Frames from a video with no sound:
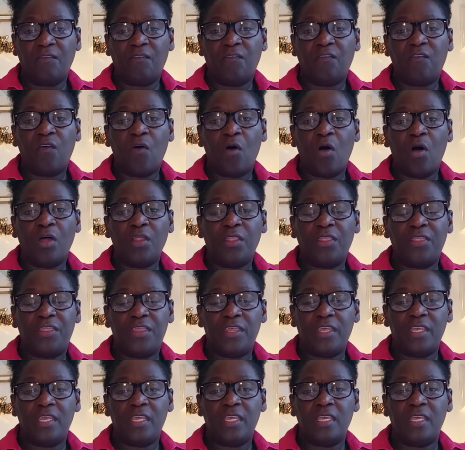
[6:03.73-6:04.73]
for
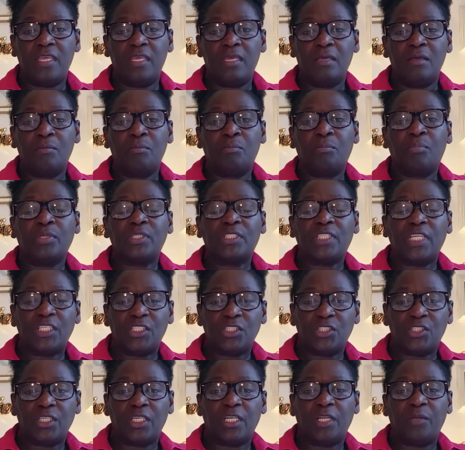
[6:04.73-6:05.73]
the
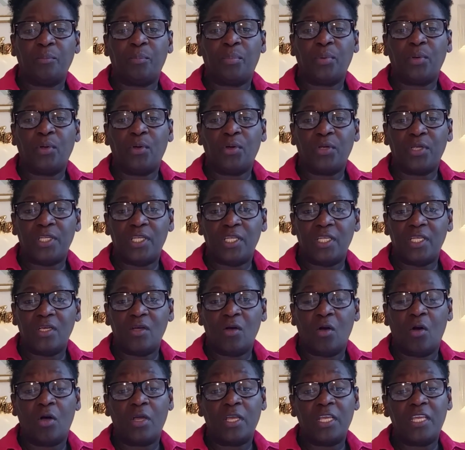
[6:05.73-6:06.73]
potential employee,
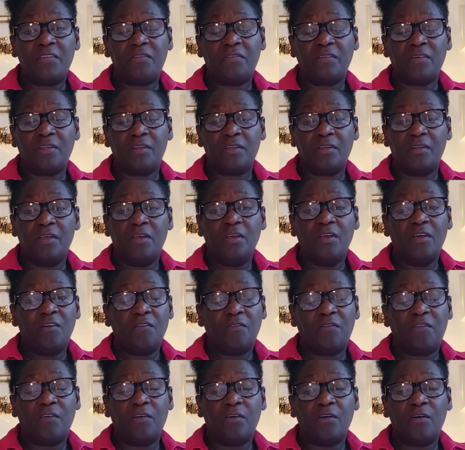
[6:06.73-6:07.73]
or even
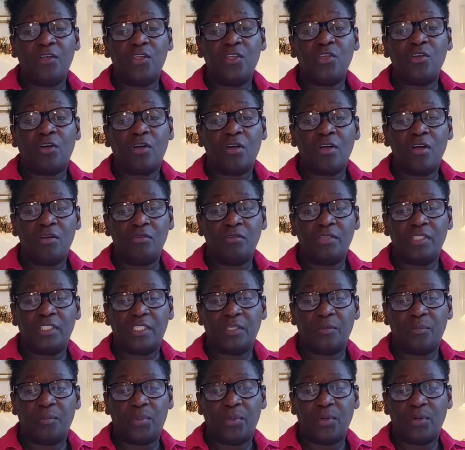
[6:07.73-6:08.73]
for your current
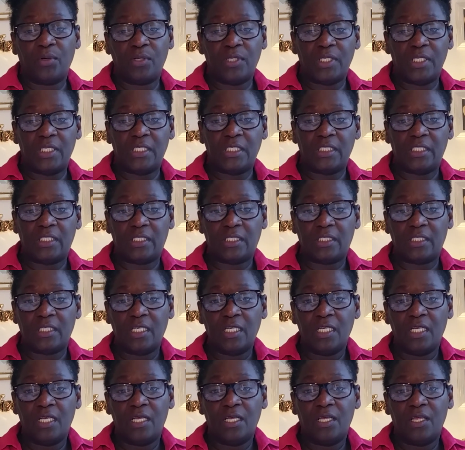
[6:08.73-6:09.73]
employees,
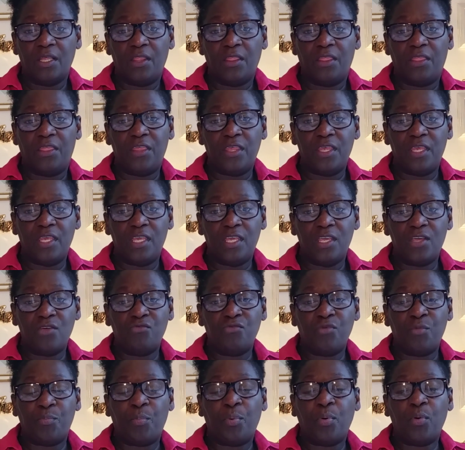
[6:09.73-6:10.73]
the
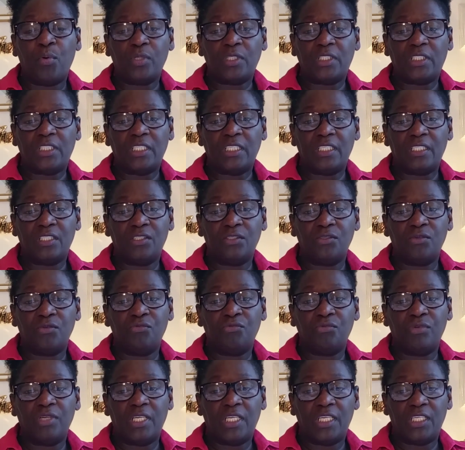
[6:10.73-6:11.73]
reporting
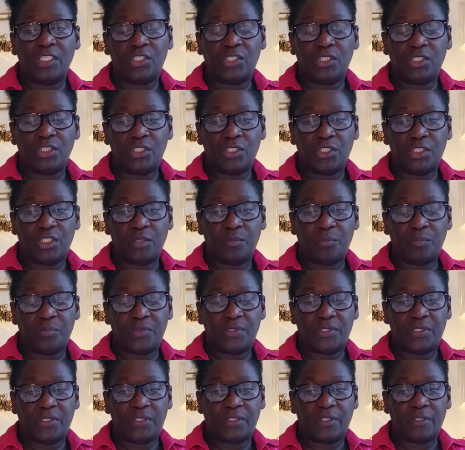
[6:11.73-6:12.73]

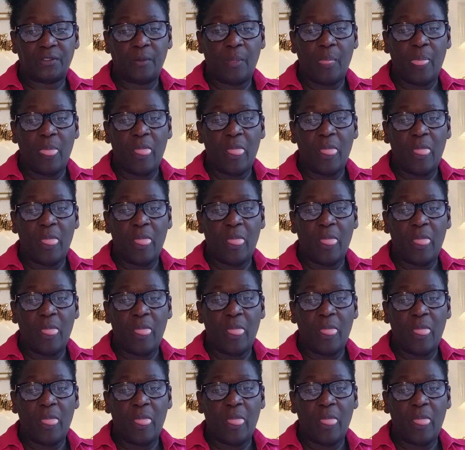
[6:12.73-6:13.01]
relationships.